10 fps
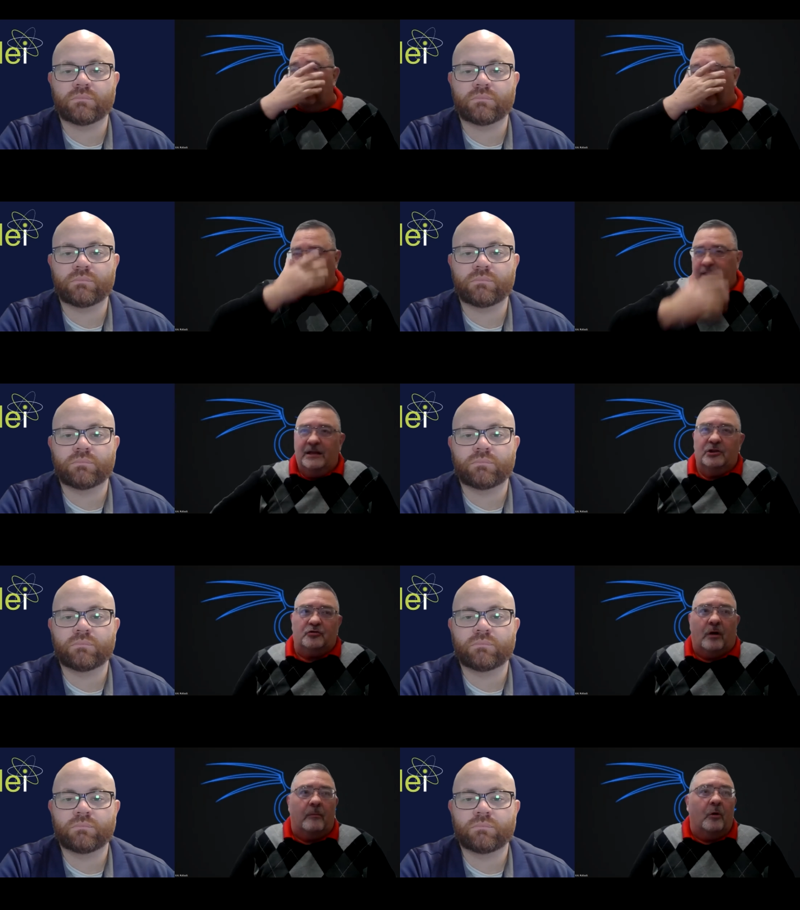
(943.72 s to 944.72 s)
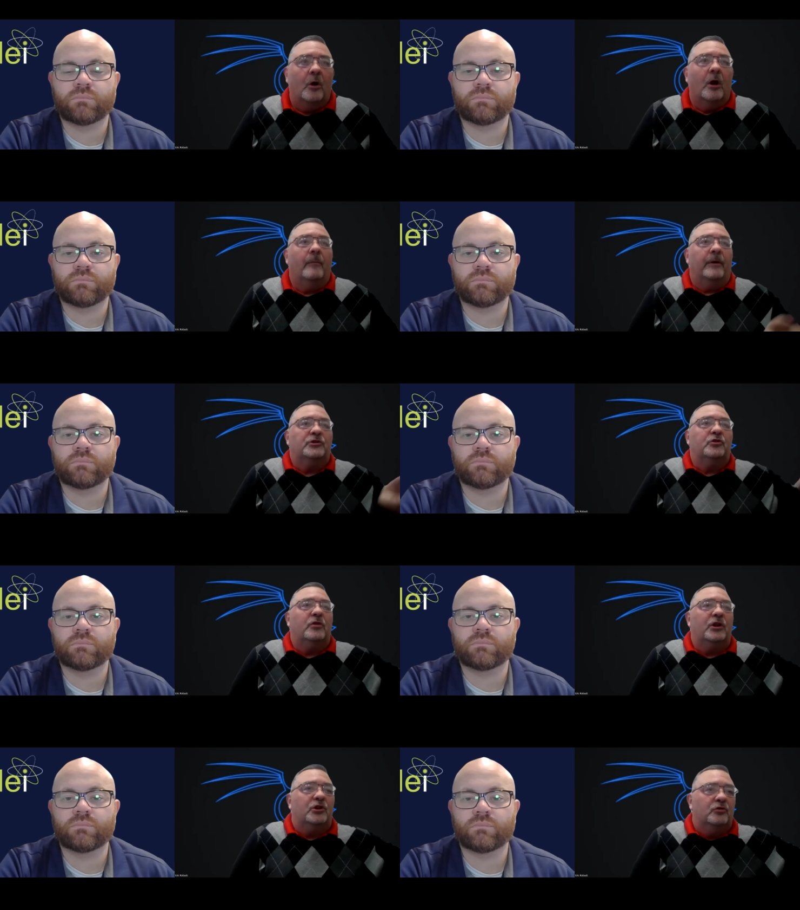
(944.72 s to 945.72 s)
Speaker 1: to get into trouble, but
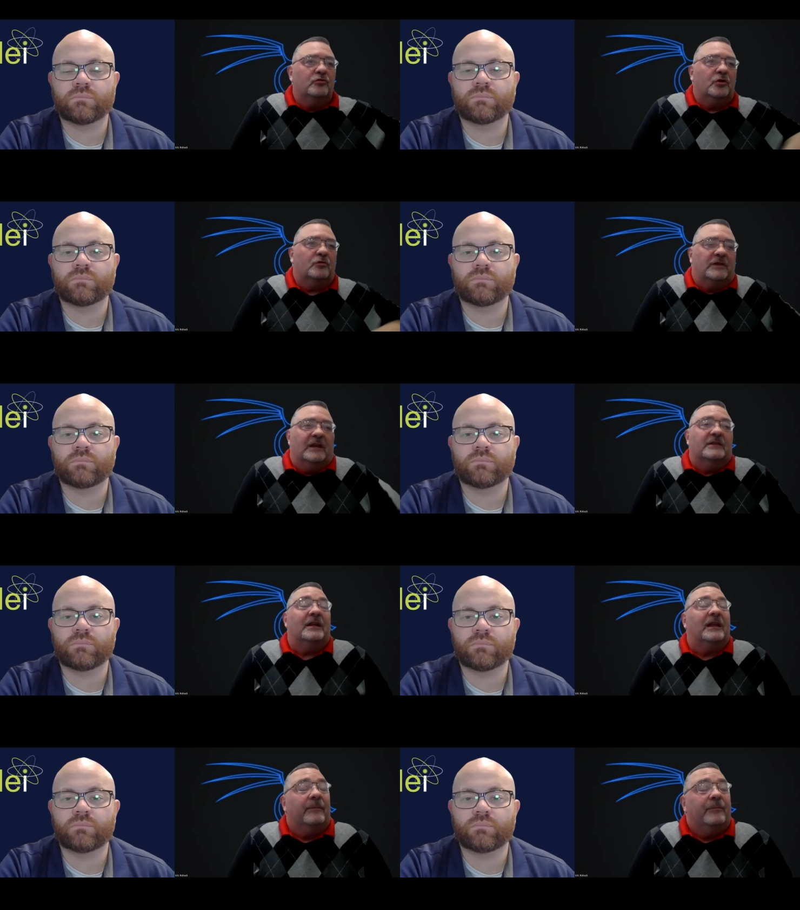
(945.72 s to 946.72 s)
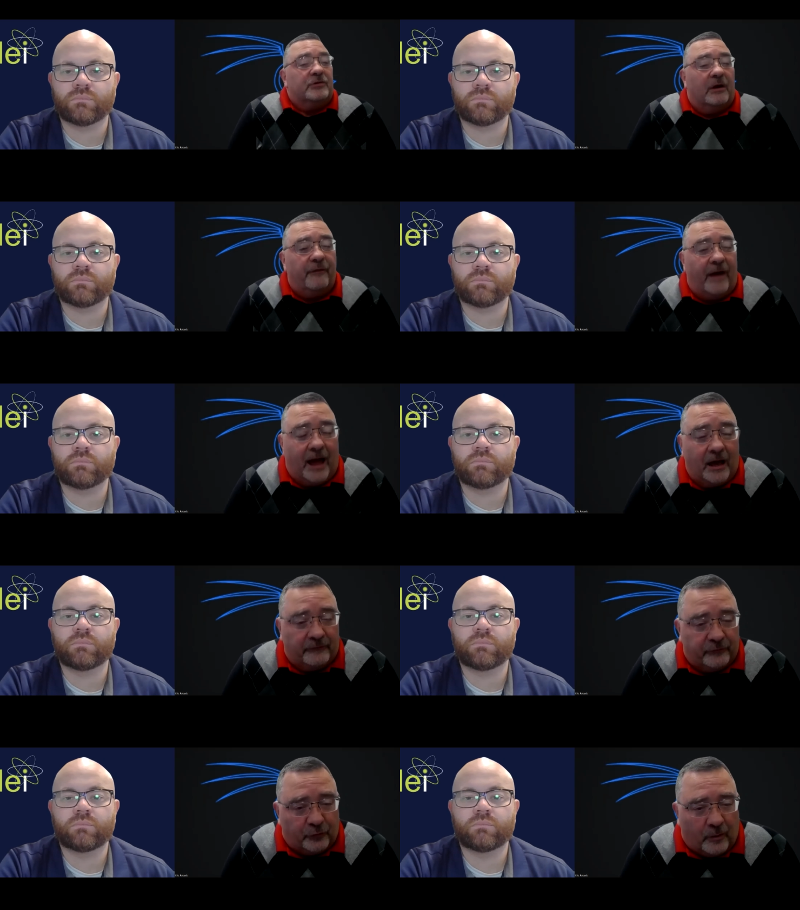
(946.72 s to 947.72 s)
you can use those things to keep yourself
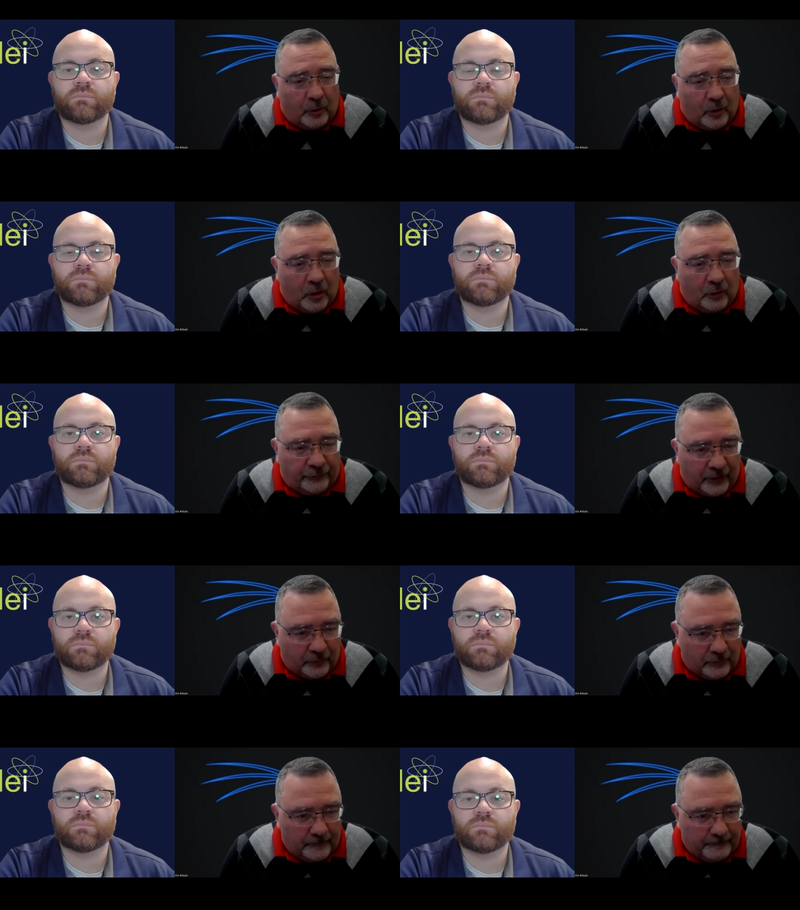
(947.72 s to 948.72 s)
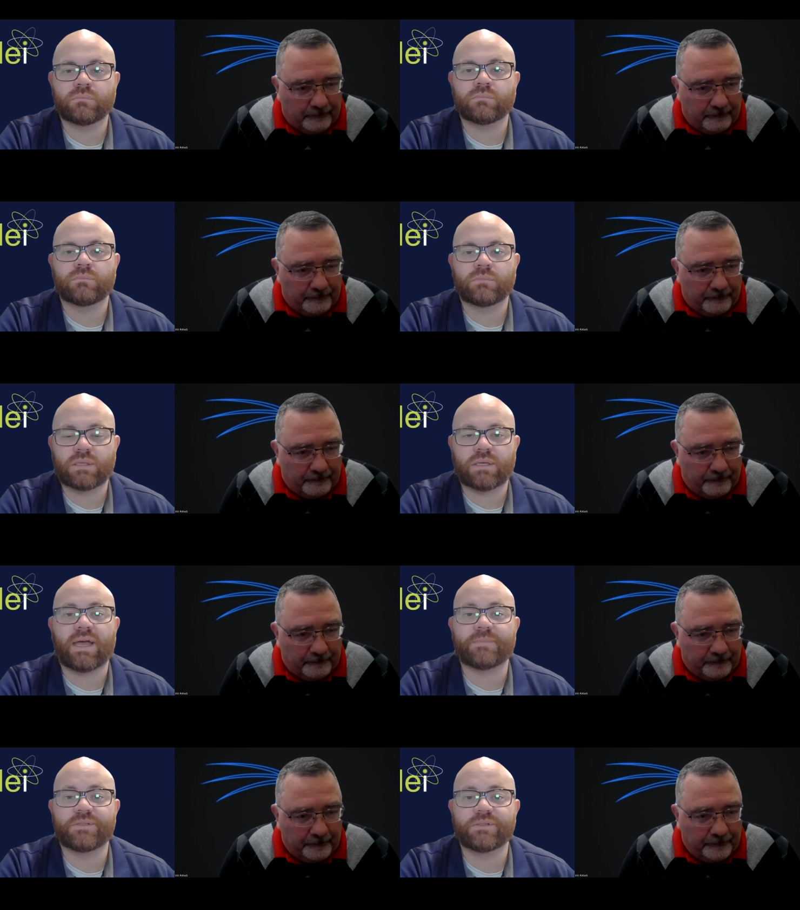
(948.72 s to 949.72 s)
out of trouble also.
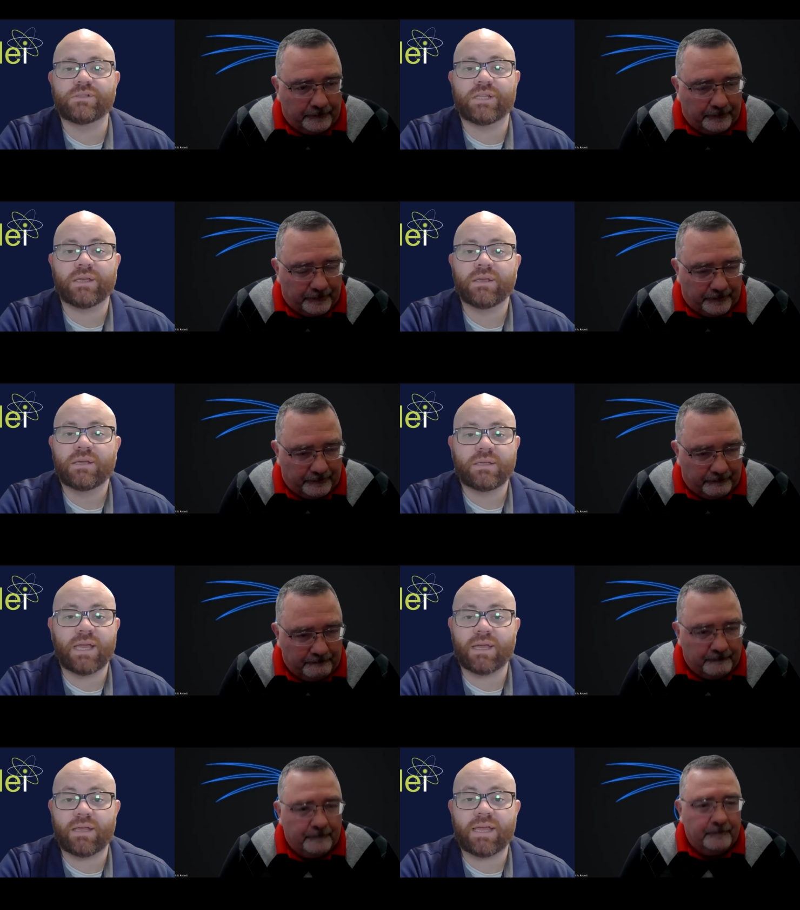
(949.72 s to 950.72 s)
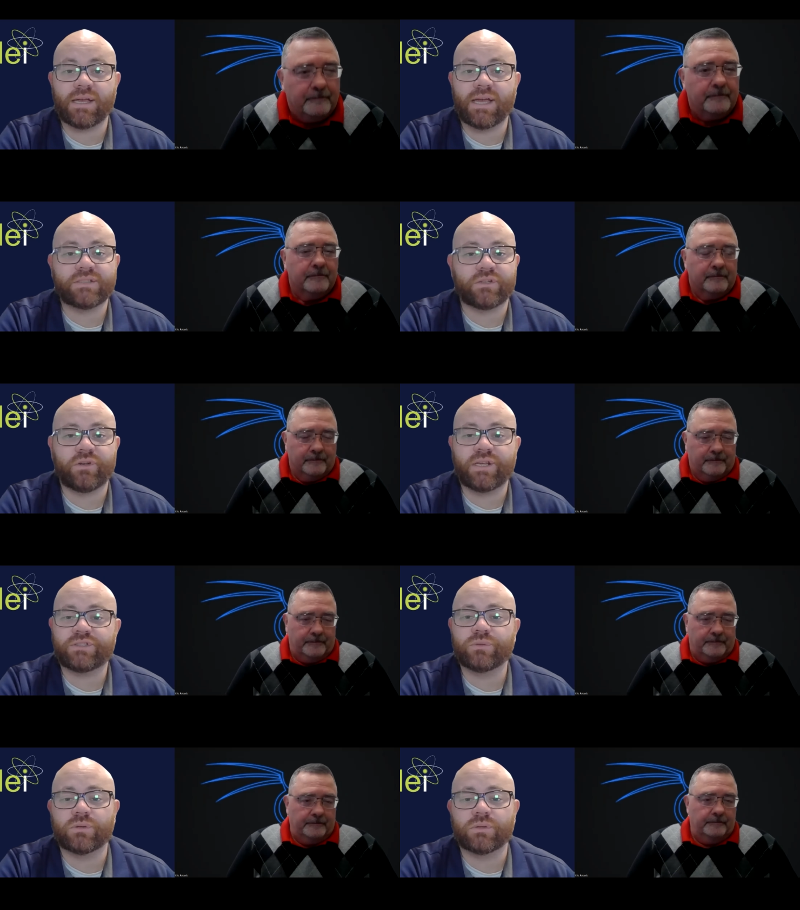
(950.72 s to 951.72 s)
Speaker 2: Absolutely. Yeah, AI is a
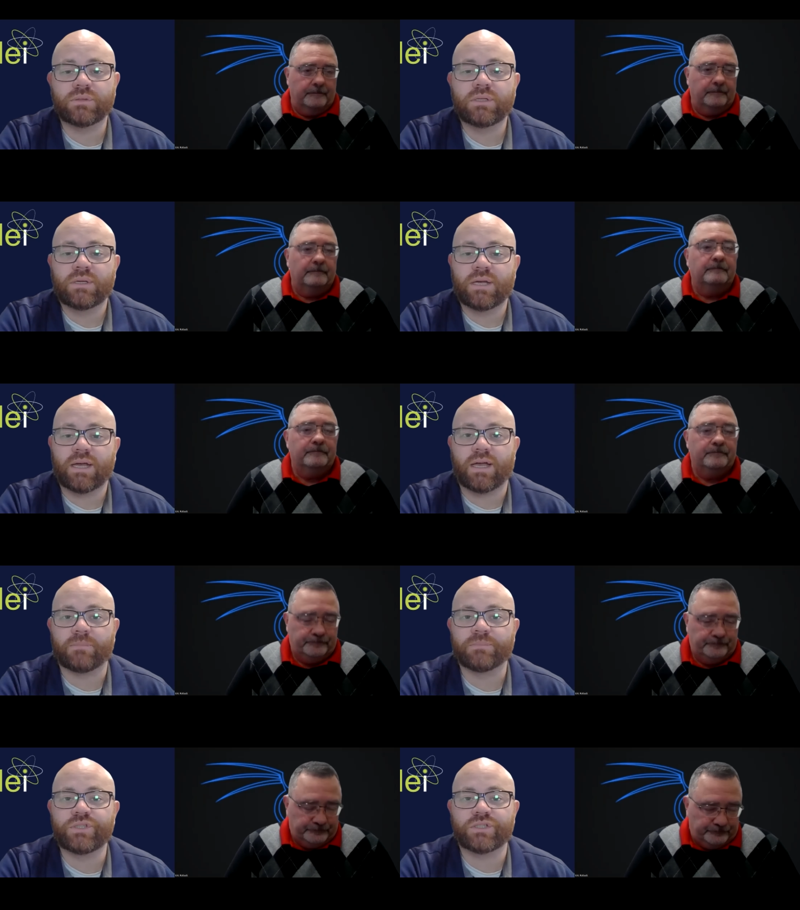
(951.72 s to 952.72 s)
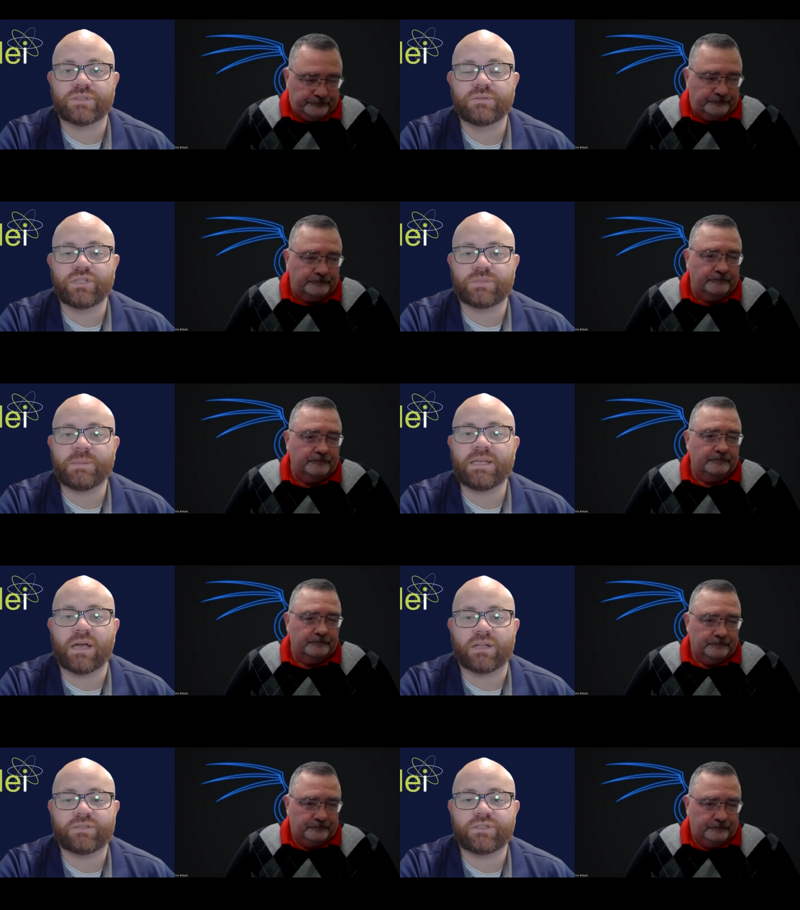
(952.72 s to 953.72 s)
great tool. Um, just just be
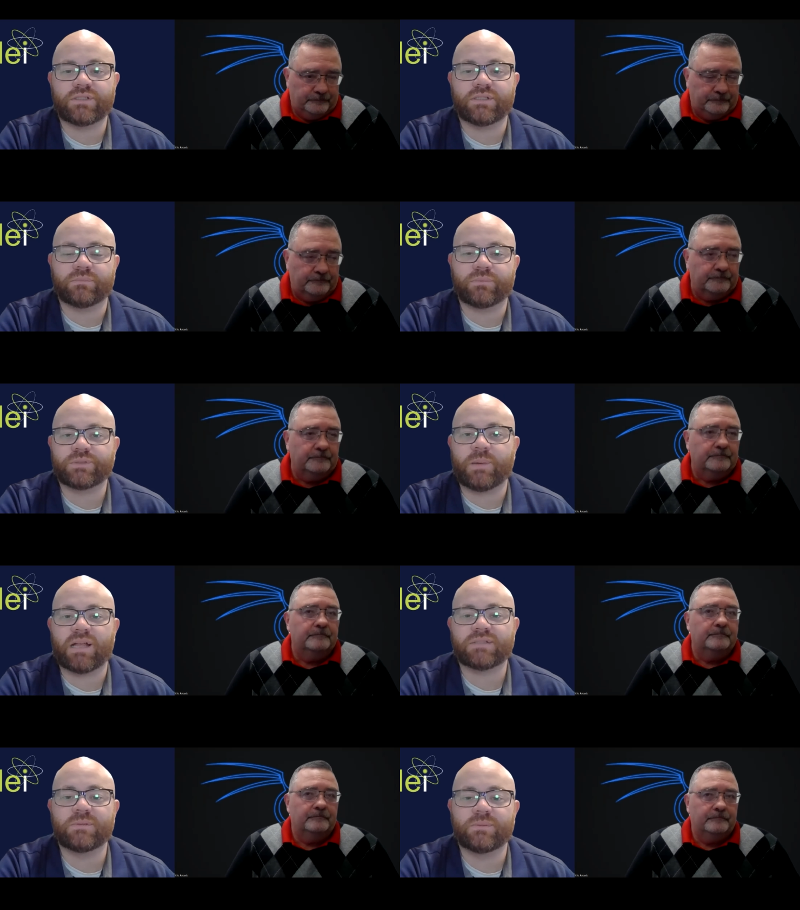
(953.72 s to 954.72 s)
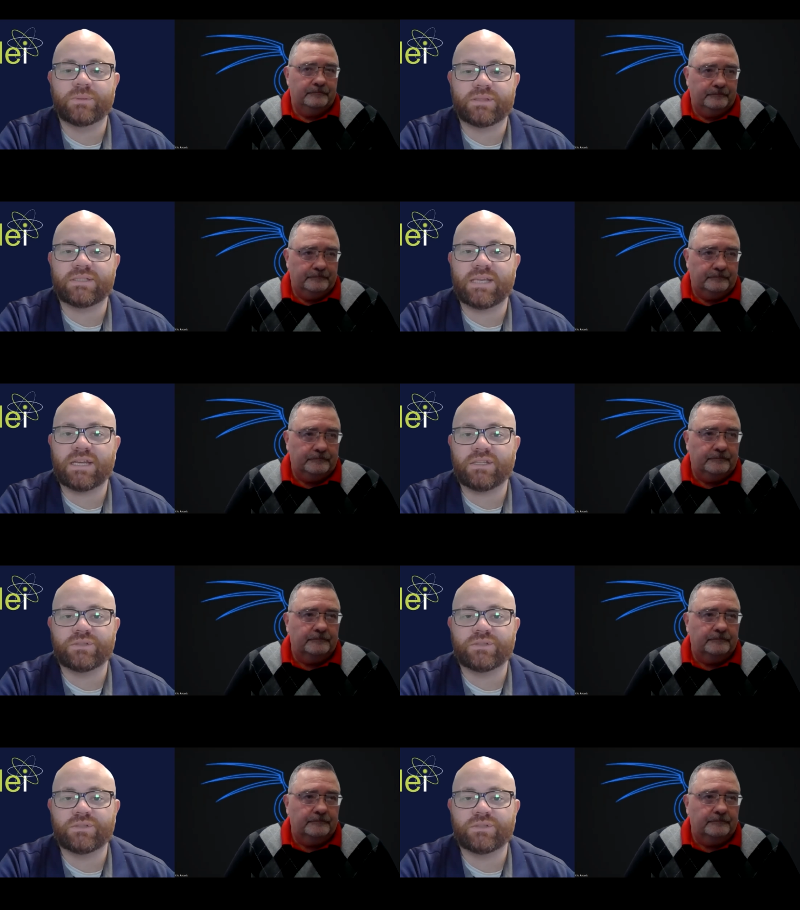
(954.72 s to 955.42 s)
conscious and responsible with the data